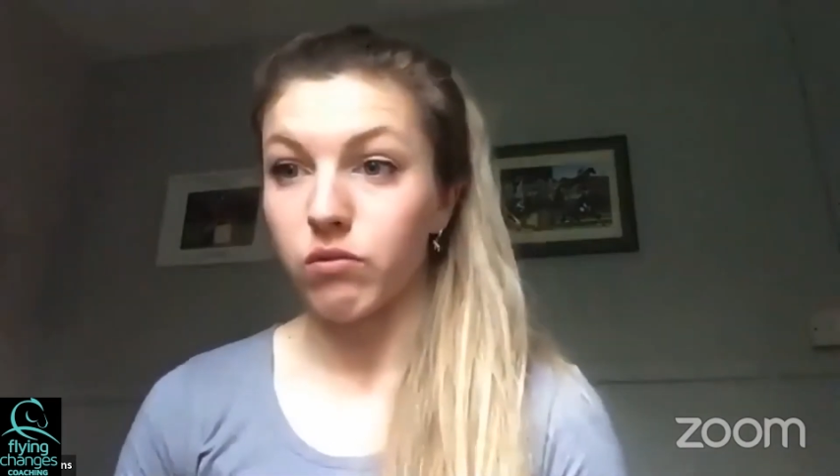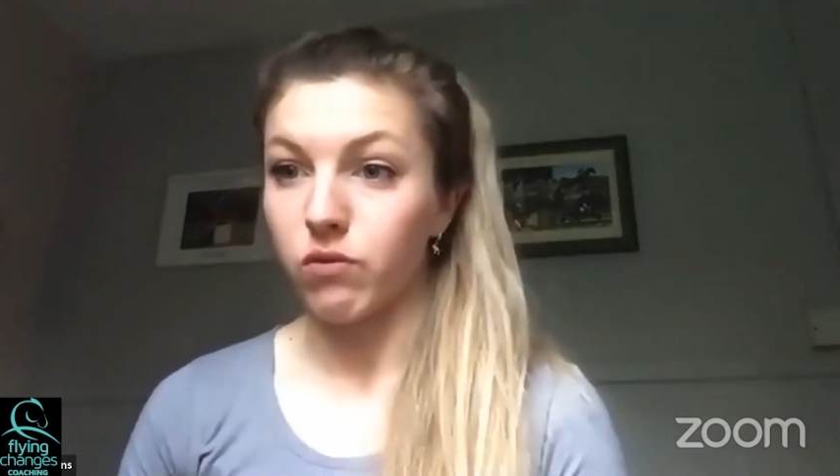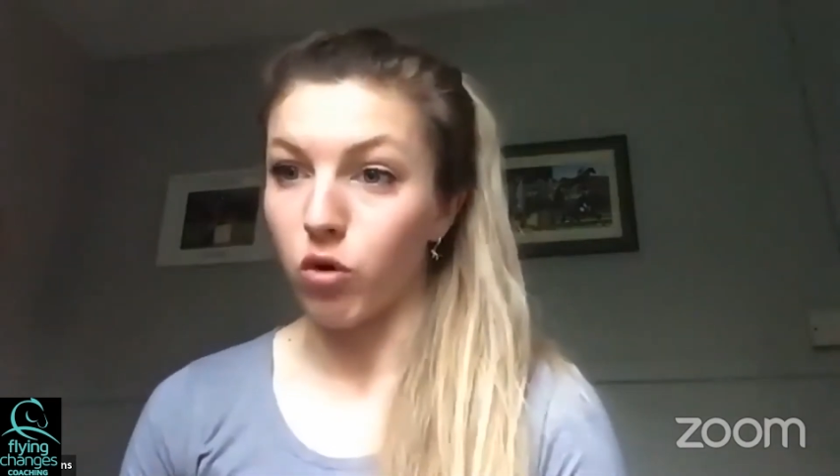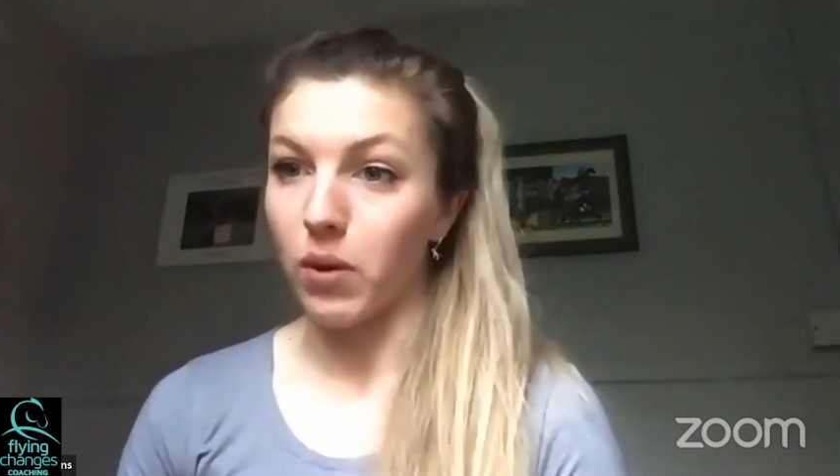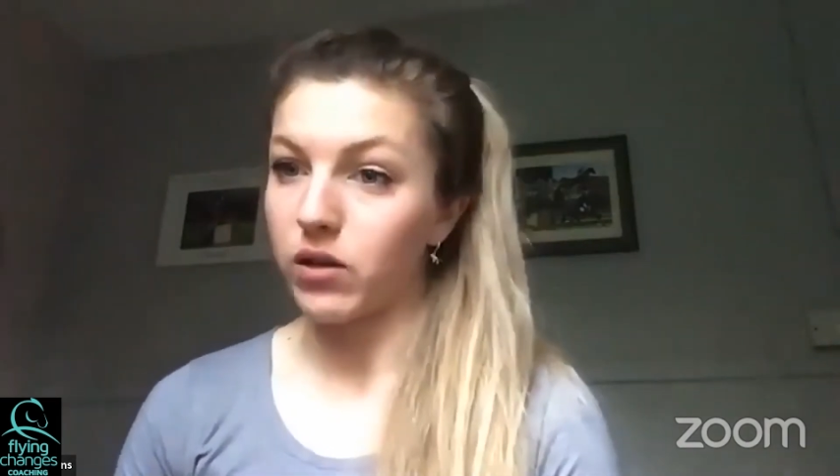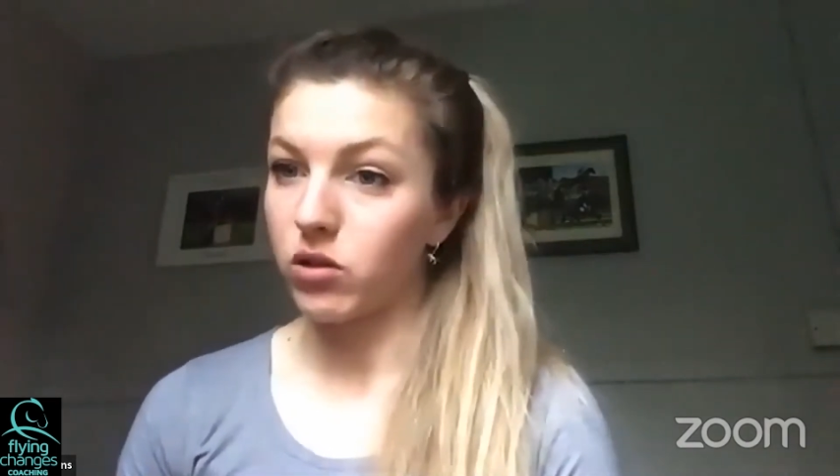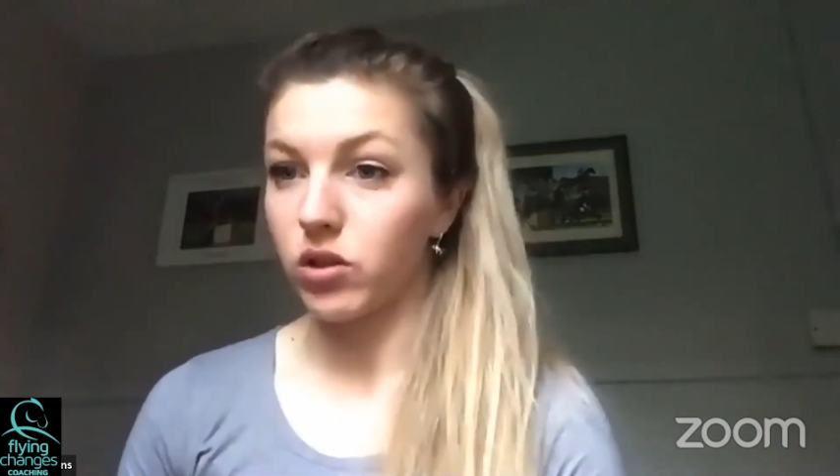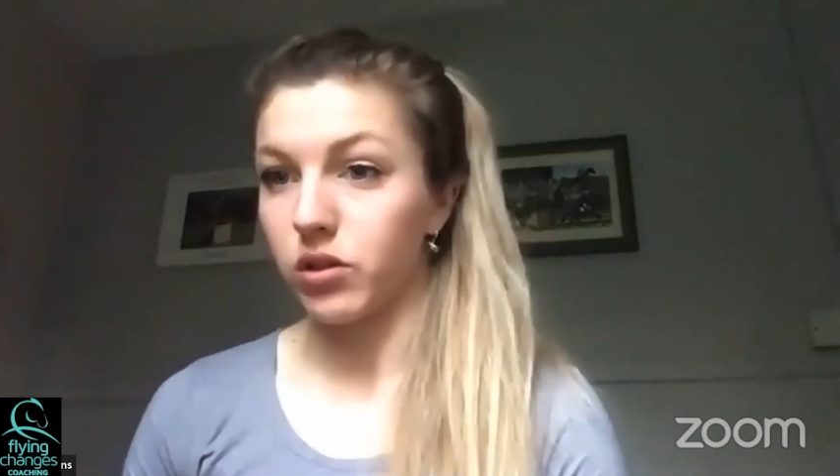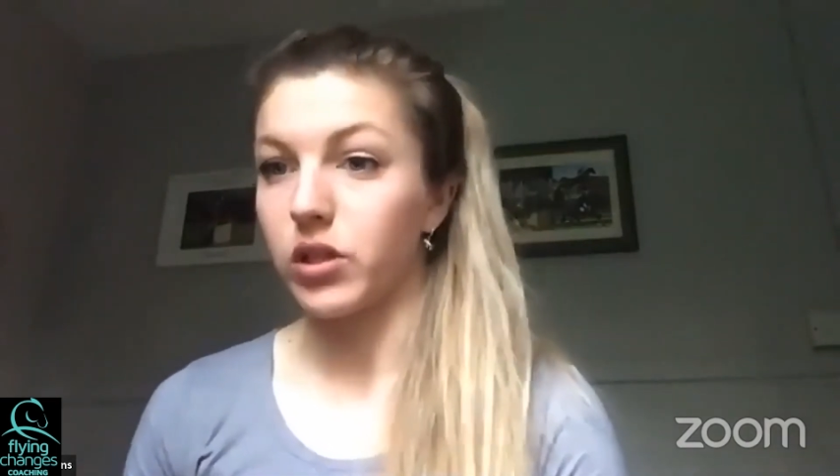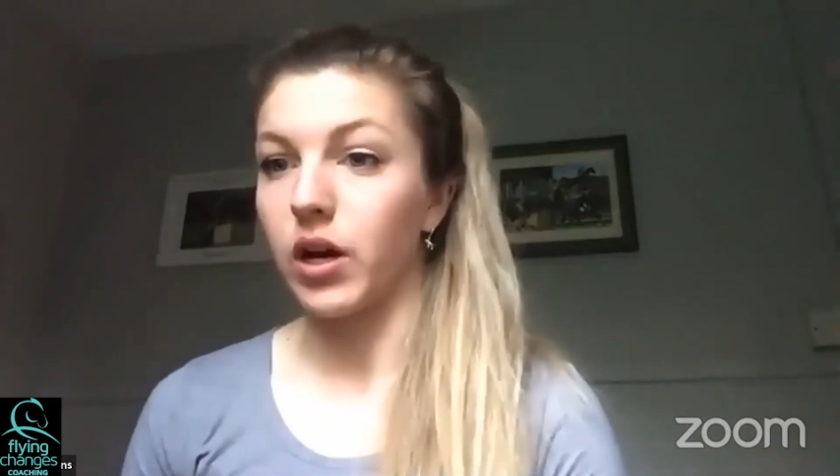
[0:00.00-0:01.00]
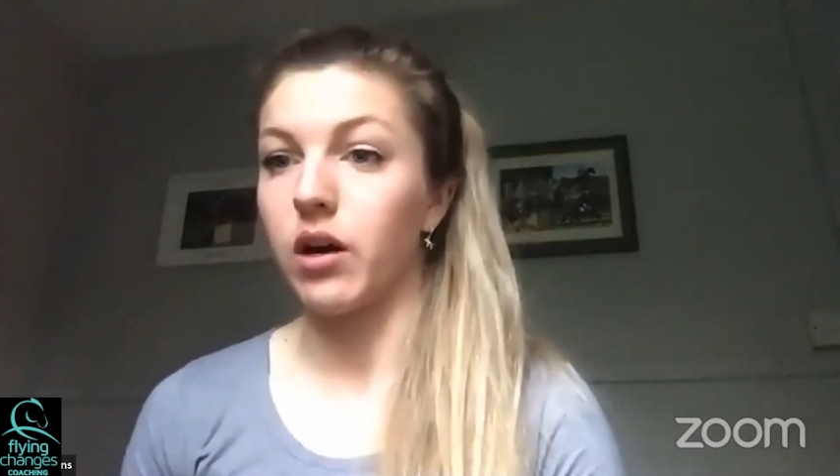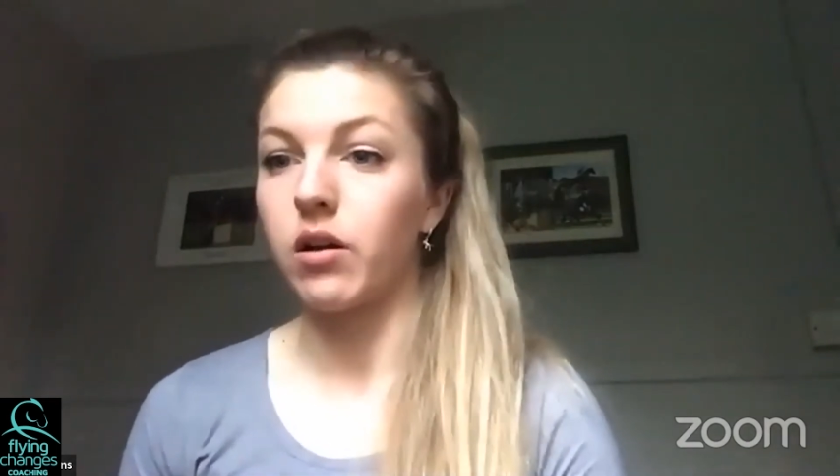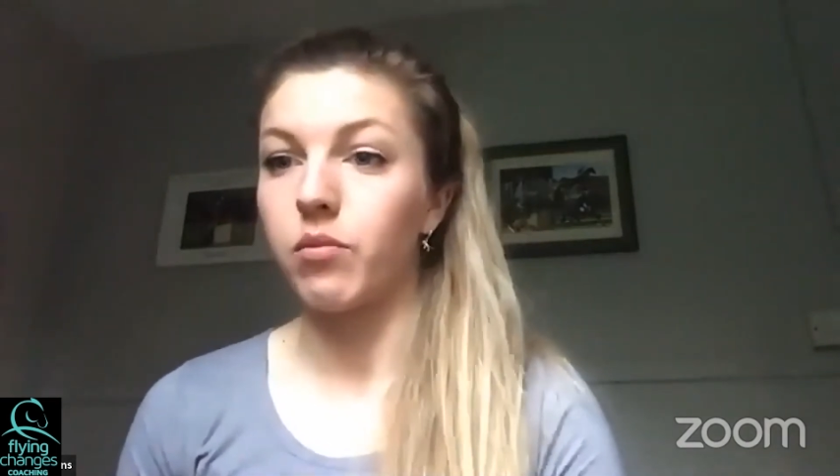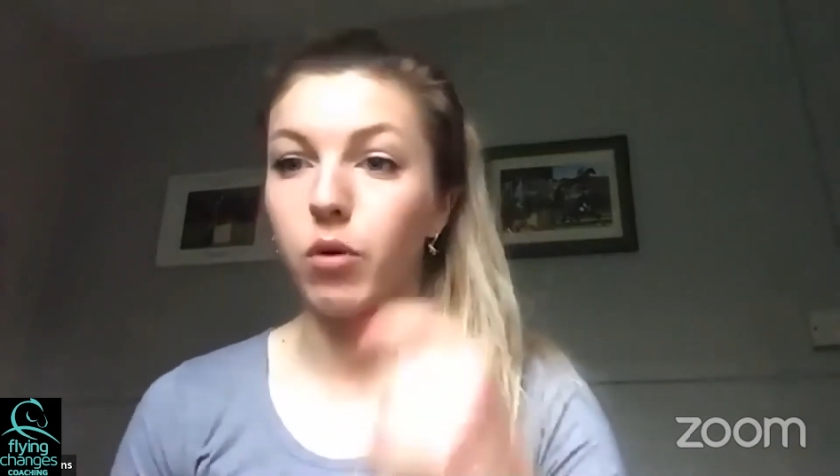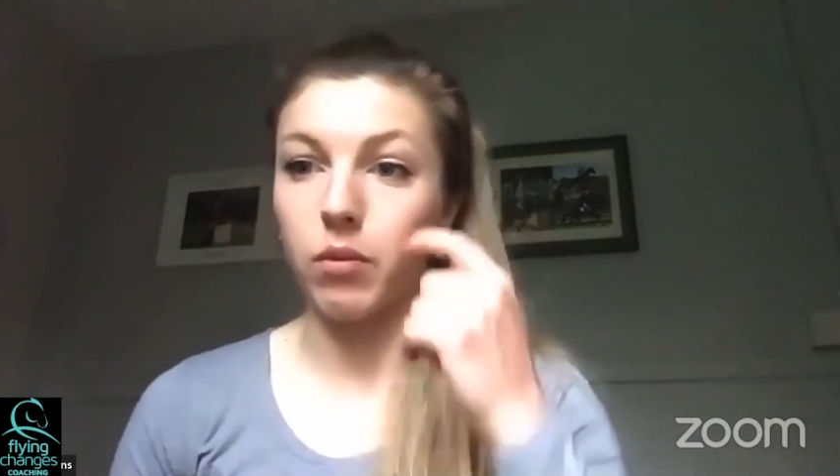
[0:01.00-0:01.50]
format 2-star
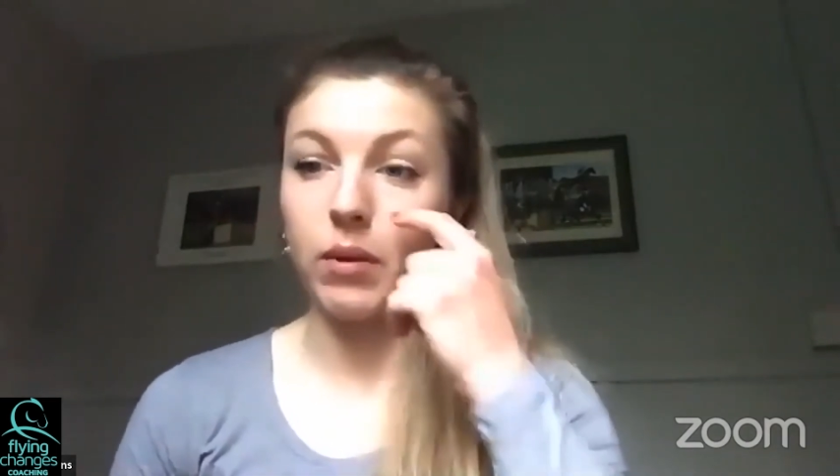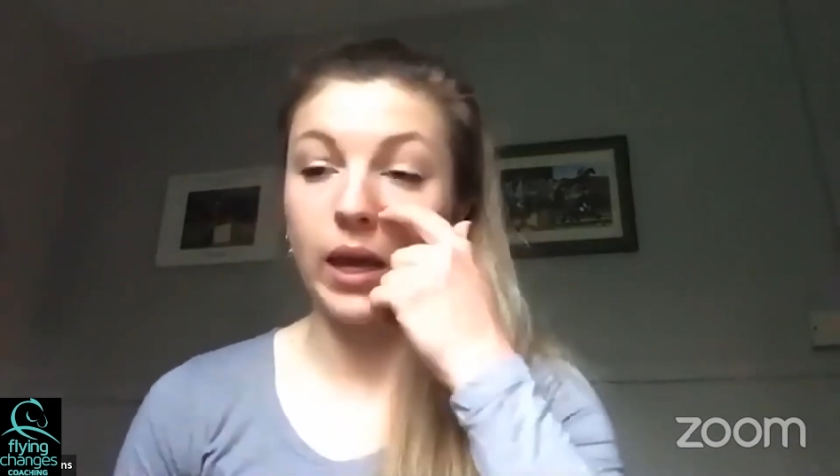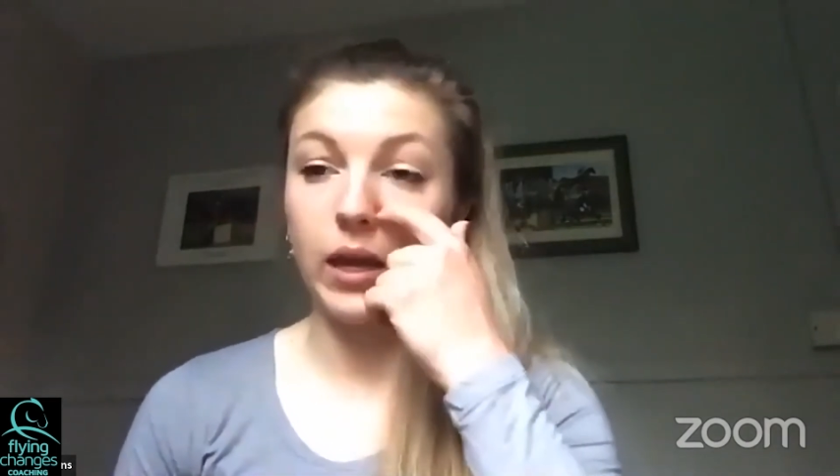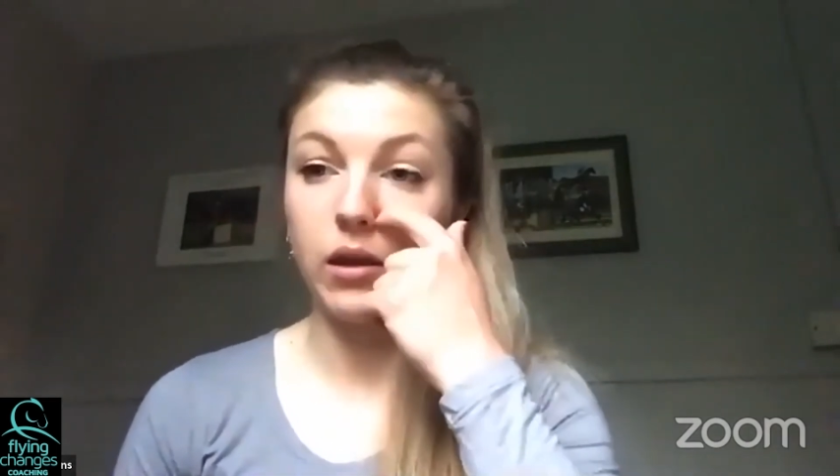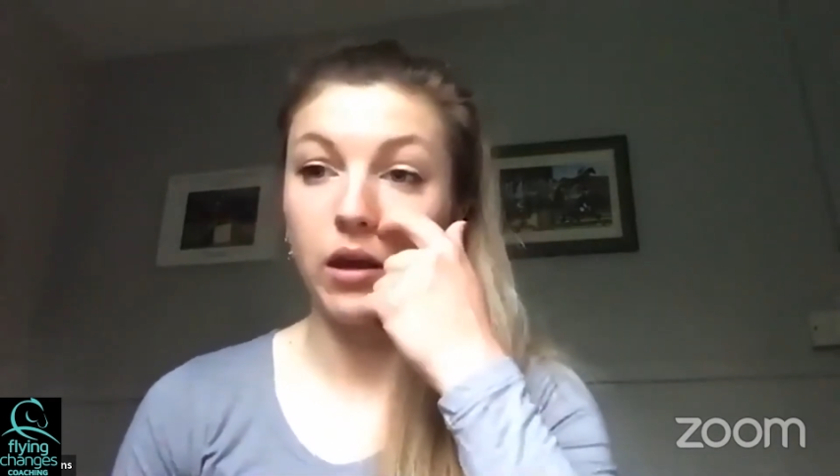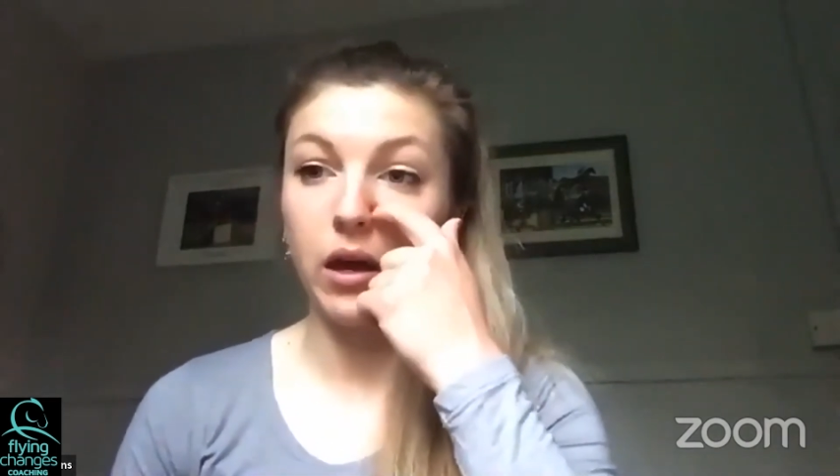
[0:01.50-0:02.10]
probably,